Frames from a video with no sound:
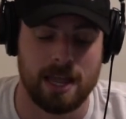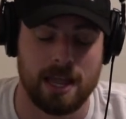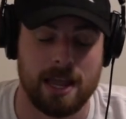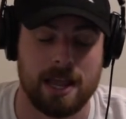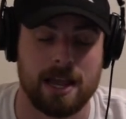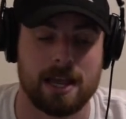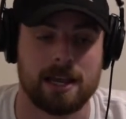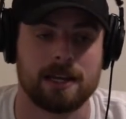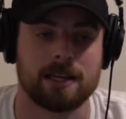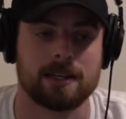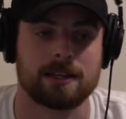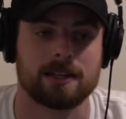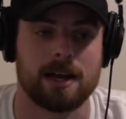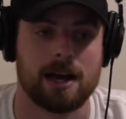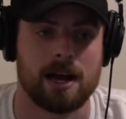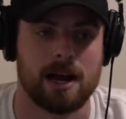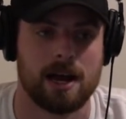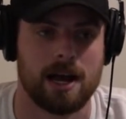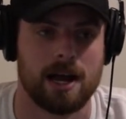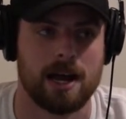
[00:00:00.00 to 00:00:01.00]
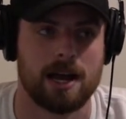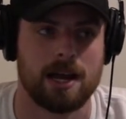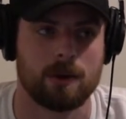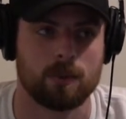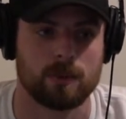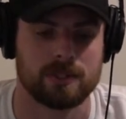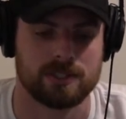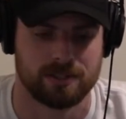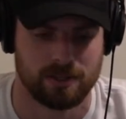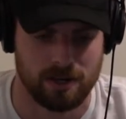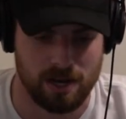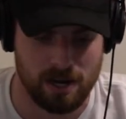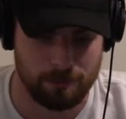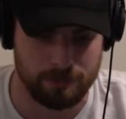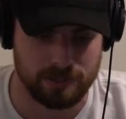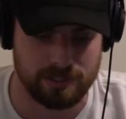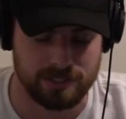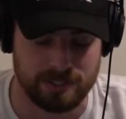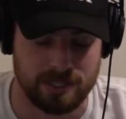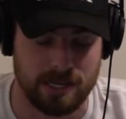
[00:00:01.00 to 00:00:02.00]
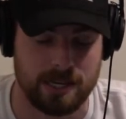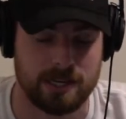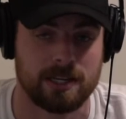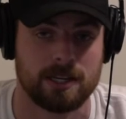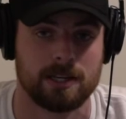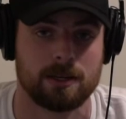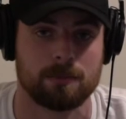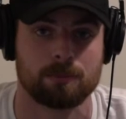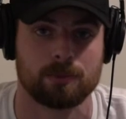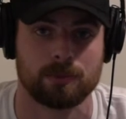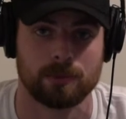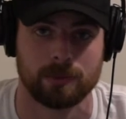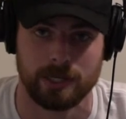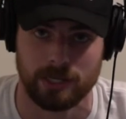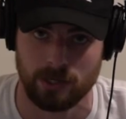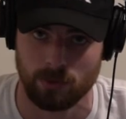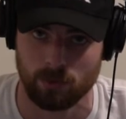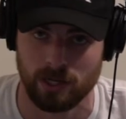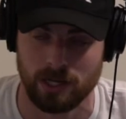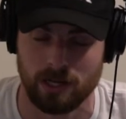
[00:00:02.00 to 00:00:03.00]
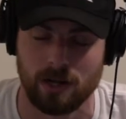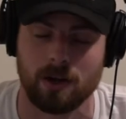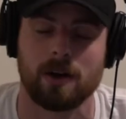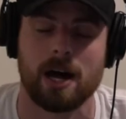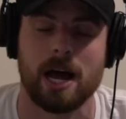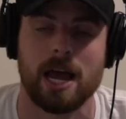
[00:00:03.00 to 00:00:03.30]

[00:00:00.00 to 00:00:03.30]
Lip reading: and I was compensated pretty well.